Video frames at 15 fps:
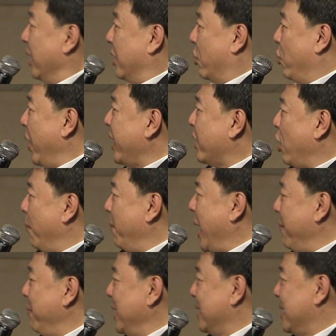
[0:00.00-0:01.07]
The great
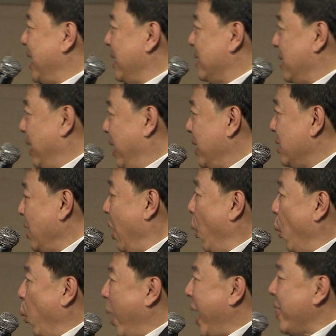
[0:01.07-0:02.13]
commandment test is
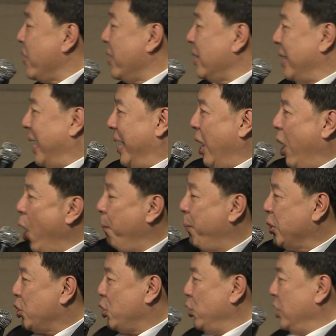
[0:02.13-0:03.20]
whether that
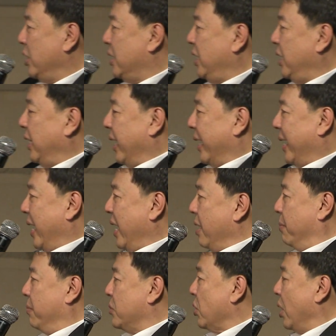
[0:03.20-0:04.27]
opportunity that
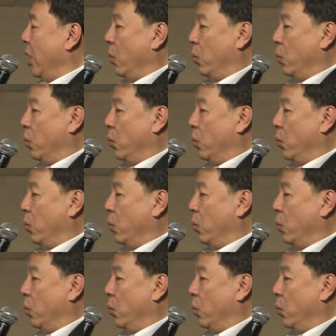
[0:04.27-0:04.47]
comes